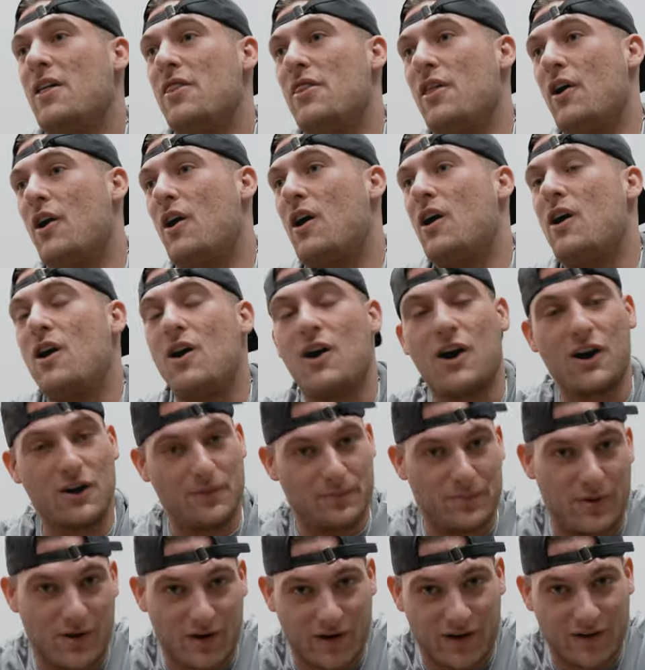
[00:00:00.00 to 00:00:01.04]
The
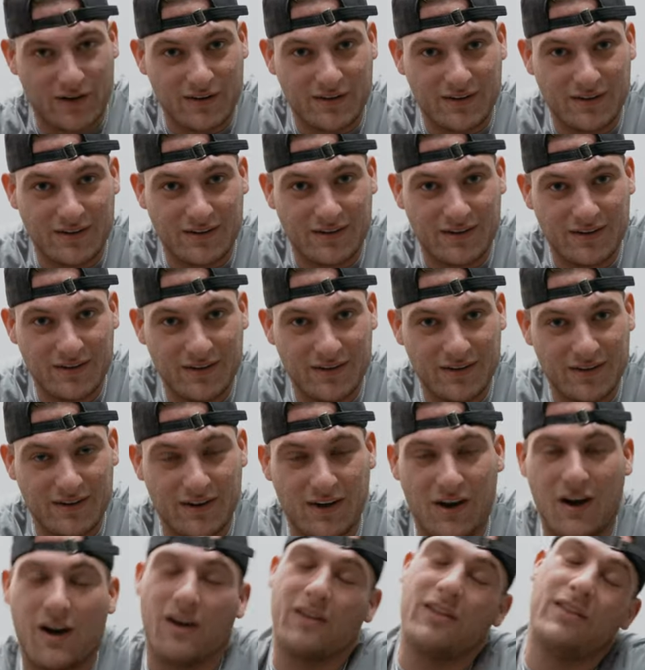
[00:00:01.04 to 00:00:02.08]
hard parts
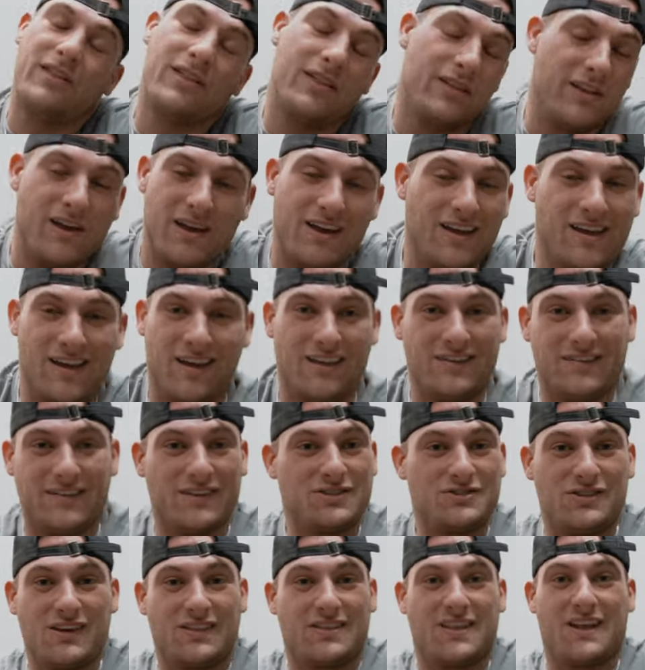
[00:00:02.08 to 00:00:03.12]
Are the, is
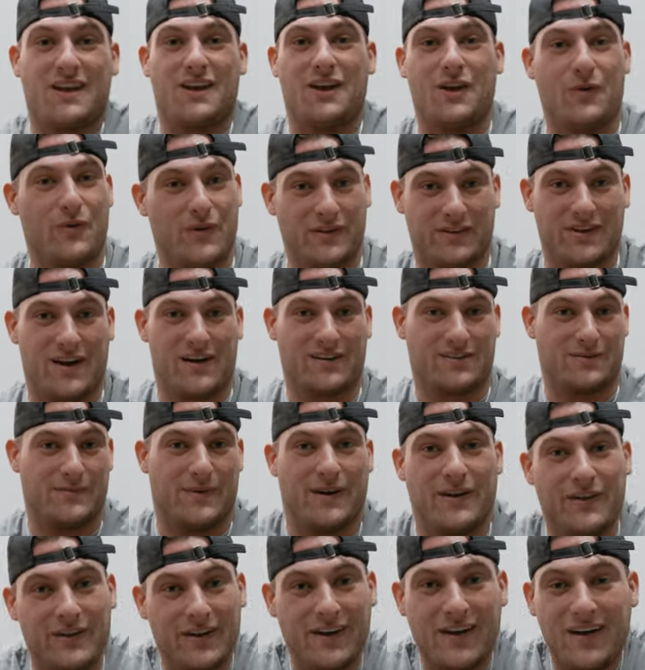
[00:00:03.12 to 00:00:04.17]
the shit that no one talks
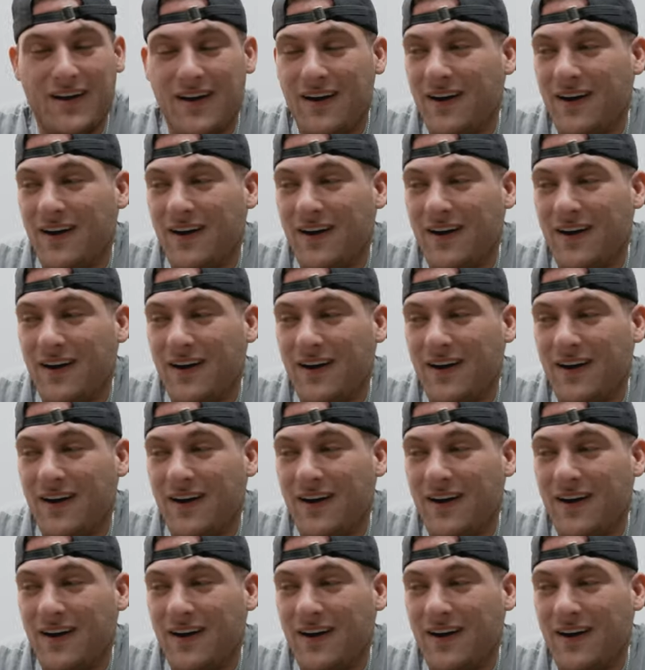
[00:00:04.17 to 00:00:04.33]
about.